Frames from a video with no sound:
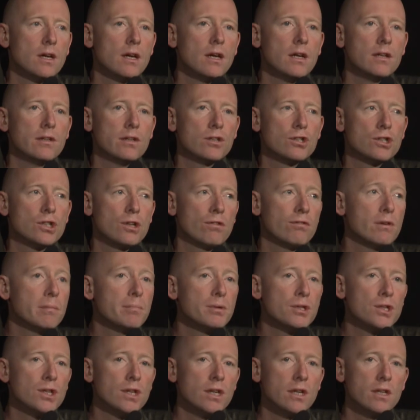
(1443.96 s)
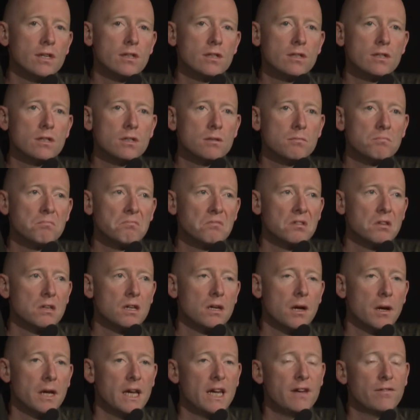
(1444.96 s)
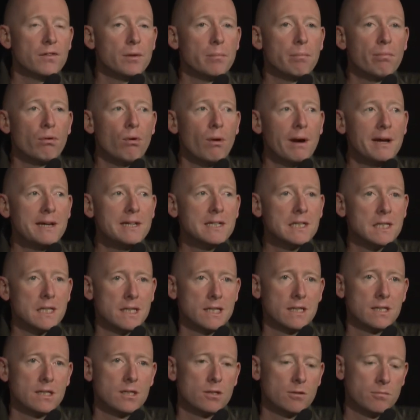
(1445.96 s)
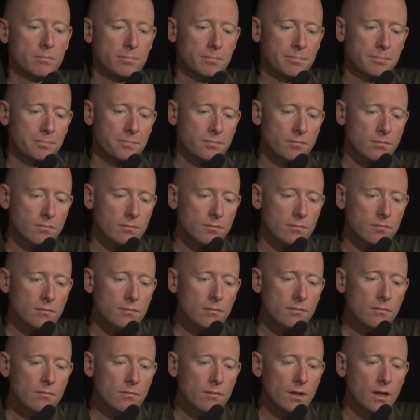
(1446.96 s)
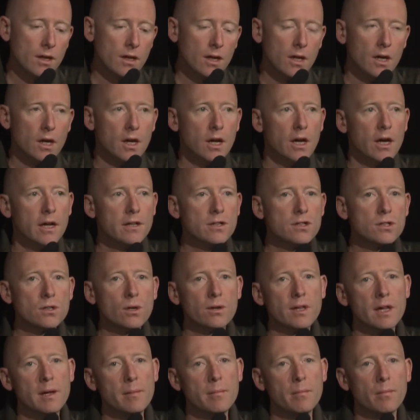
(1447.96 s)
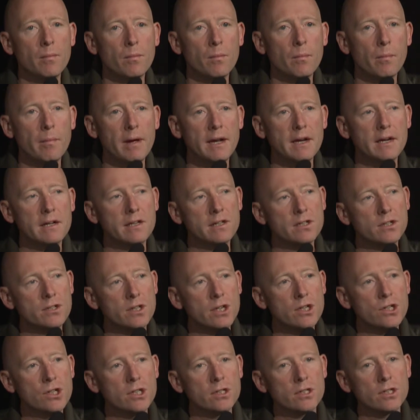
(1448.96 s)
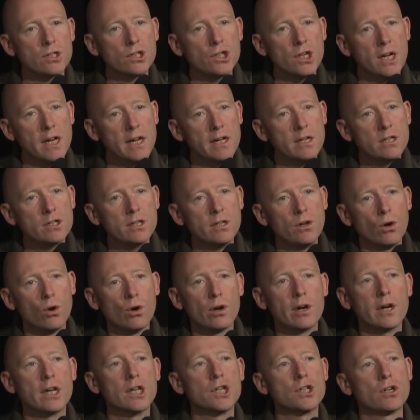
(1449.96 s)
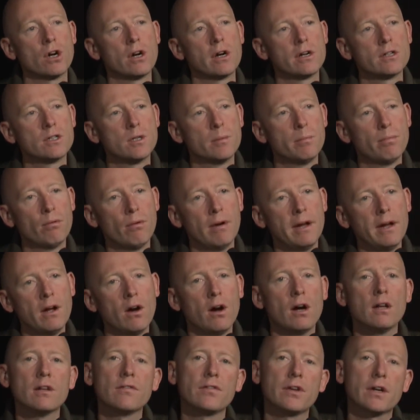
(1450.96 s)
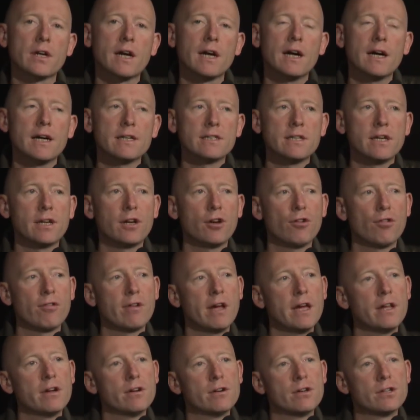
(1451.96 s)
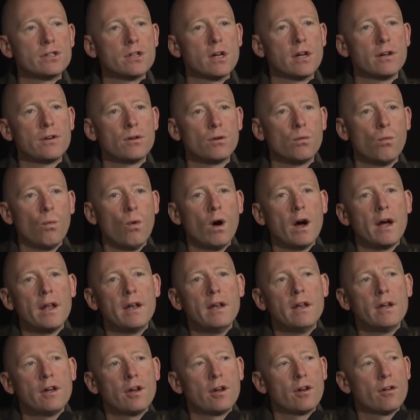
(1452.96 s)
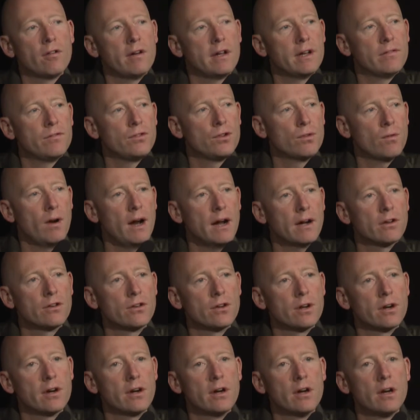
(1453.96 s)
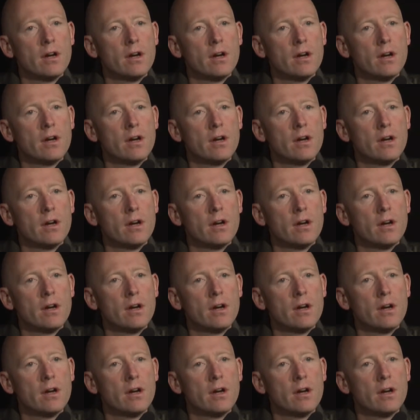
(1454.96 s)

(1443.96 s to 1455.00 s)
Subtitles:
descriptions, even prices. And so they made a decision to change the org chart to bring all of their content creators under one creative director